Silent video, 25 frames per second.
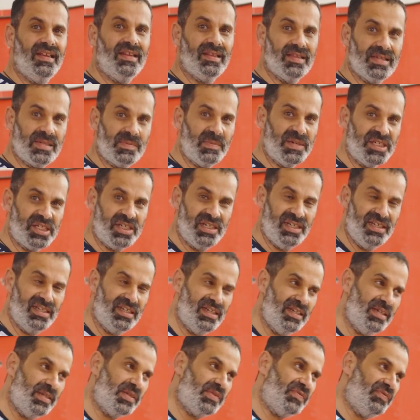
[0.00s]
This machine
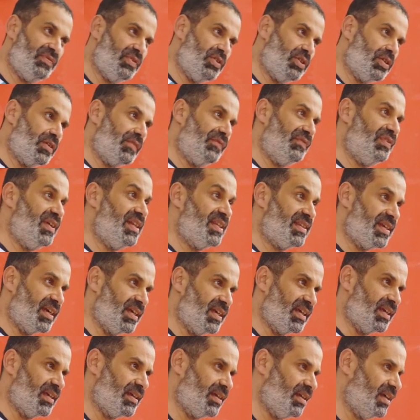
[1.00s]
is for
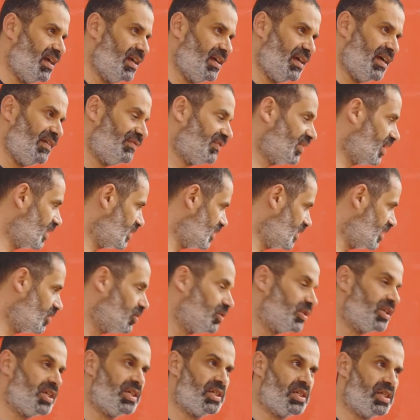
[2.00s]
filtering after the
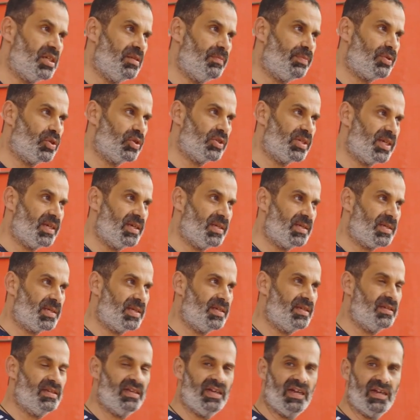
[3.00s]
decantation process,
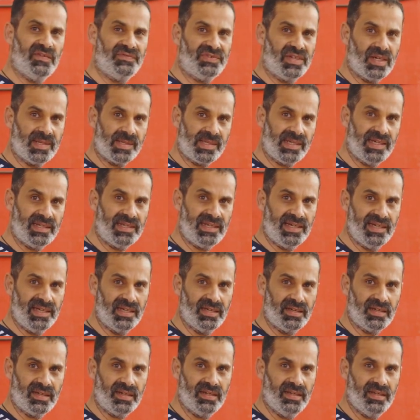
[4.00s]
after settling